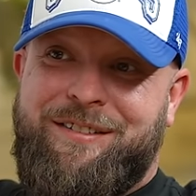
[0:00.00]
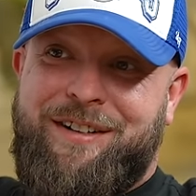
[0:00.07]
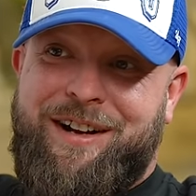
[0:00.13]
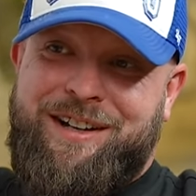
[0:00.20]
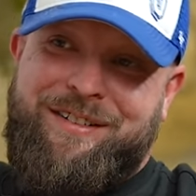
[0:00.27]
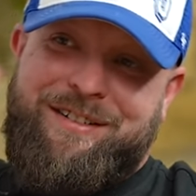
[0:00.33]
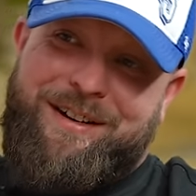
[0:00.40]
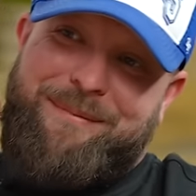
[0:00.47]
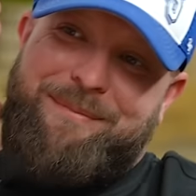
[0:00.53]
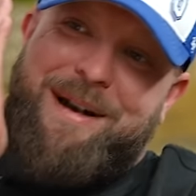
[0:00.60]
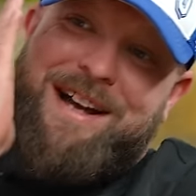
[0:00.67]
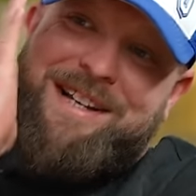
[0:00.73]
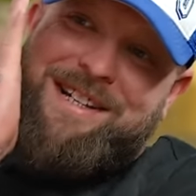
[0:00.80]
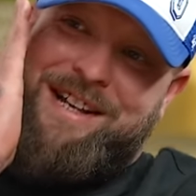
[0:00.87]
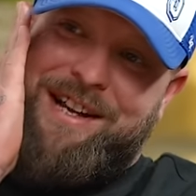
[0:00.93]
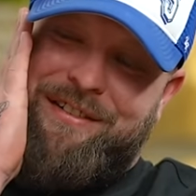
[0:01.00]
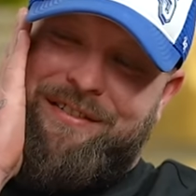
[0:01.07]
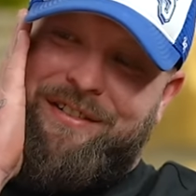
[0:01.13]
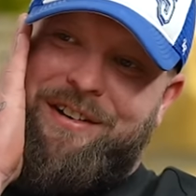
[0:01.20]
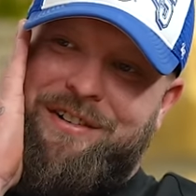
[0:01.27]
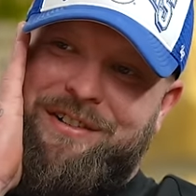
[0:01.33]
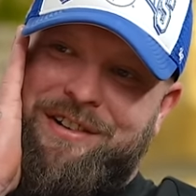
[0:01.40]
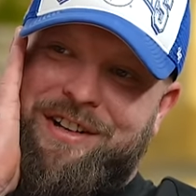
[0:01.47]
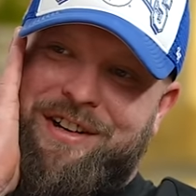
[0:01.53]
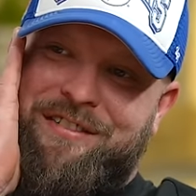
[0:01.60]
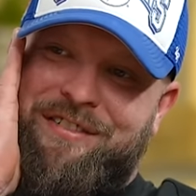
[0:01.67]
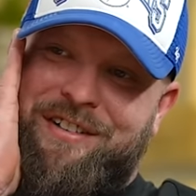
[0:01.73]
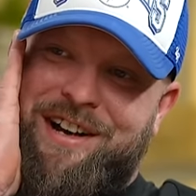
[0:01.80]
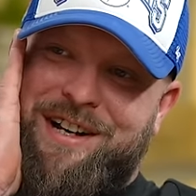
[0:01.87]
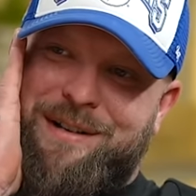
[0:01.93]
when you've got a Mastiff who you
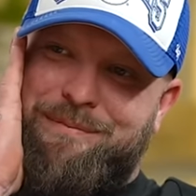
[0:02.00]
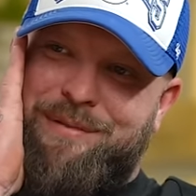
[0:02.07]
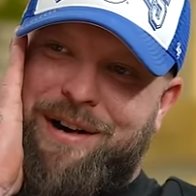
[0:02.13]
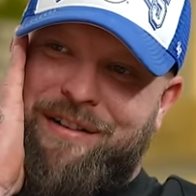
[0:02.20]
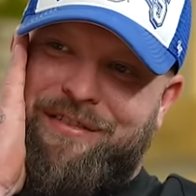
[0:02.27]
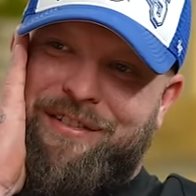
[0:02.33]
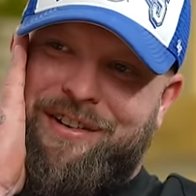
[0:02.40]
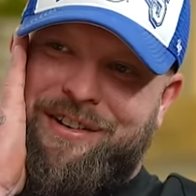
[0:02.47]
can feel his breath